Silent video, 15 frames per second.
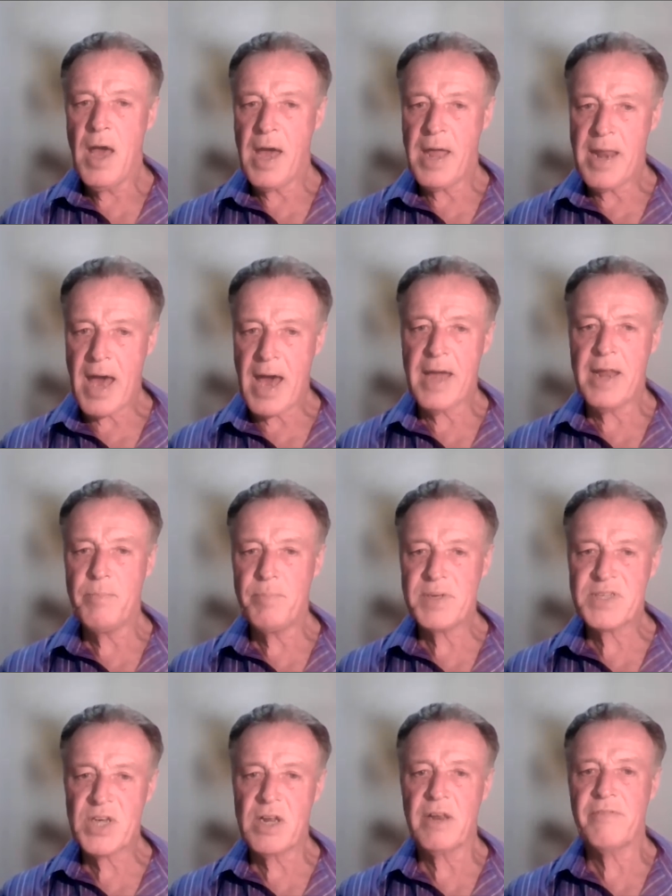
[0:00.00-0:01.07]
and
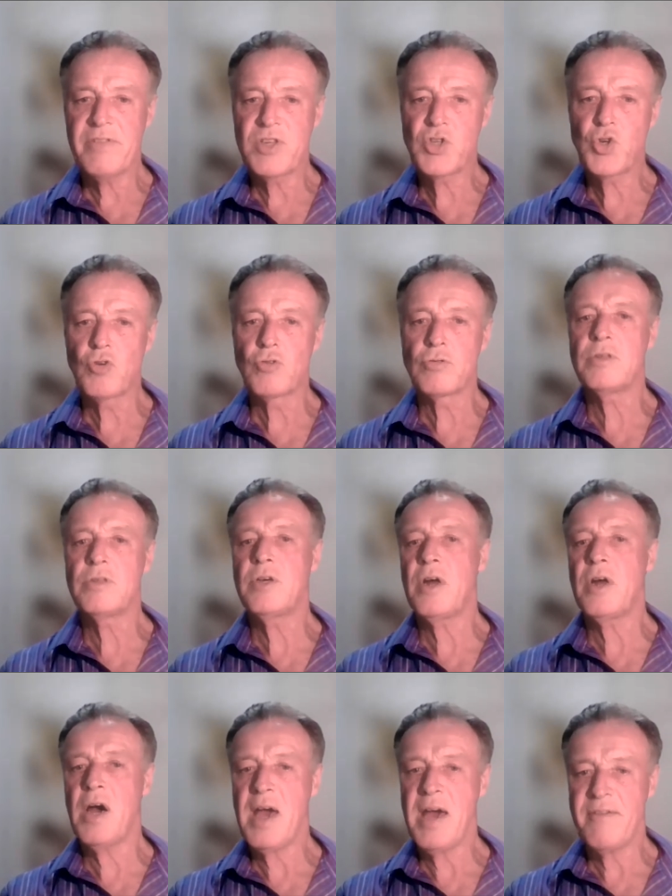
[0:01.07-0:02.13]
80% of the children that
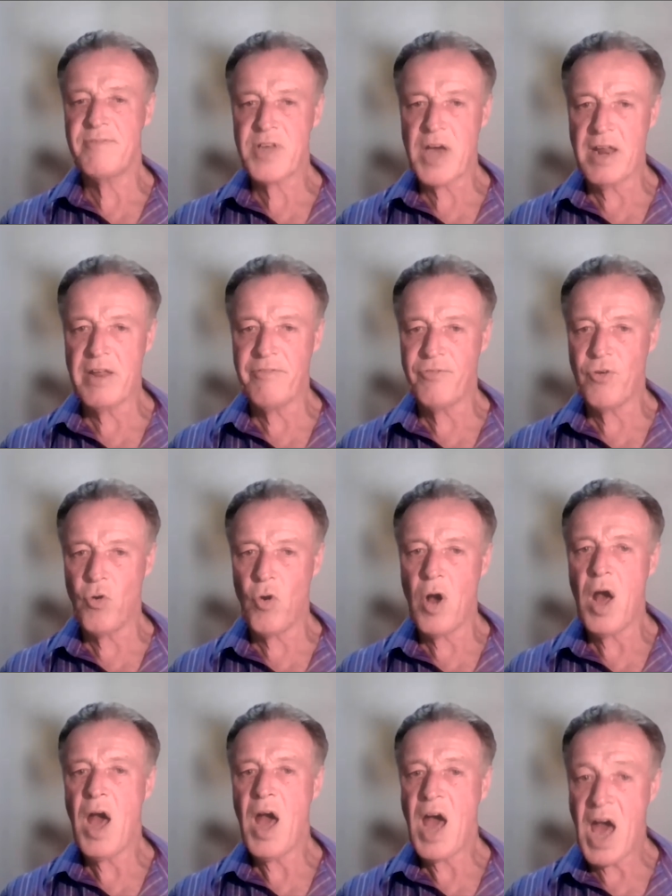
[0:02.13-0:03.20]
I have data for
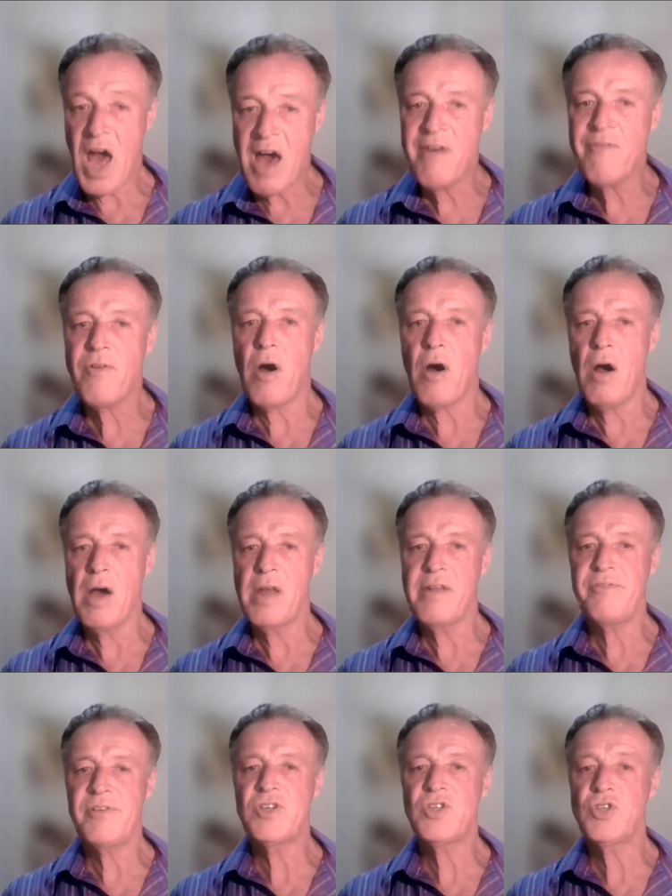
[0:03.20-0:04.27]
have iron
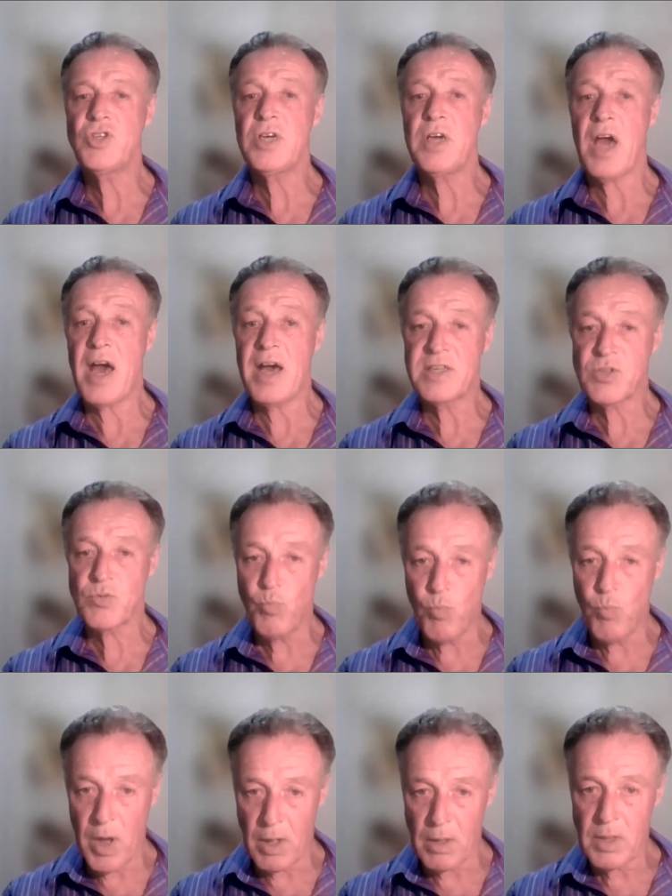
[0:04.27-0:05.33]
deficiency as
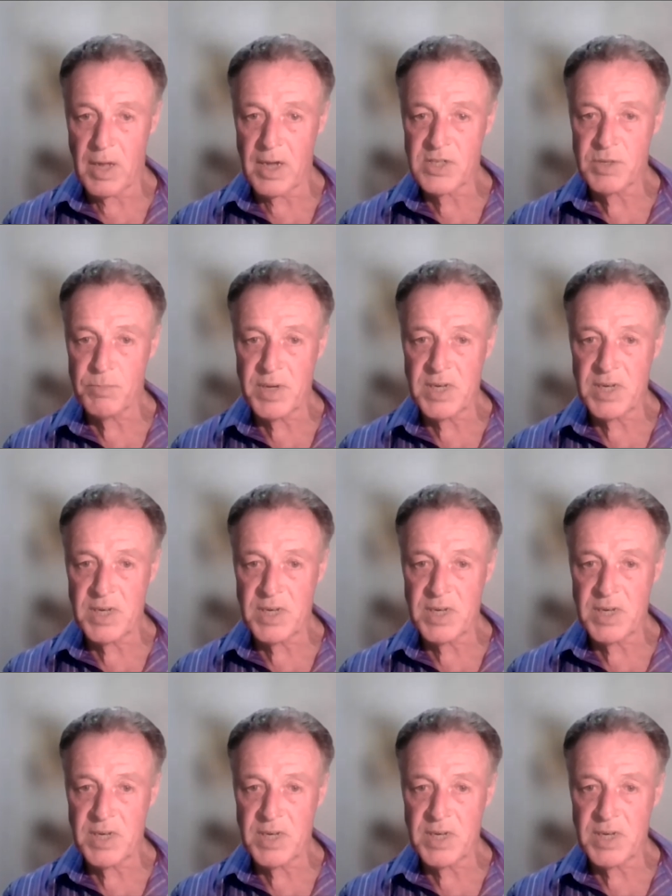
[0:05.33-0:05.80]
well as the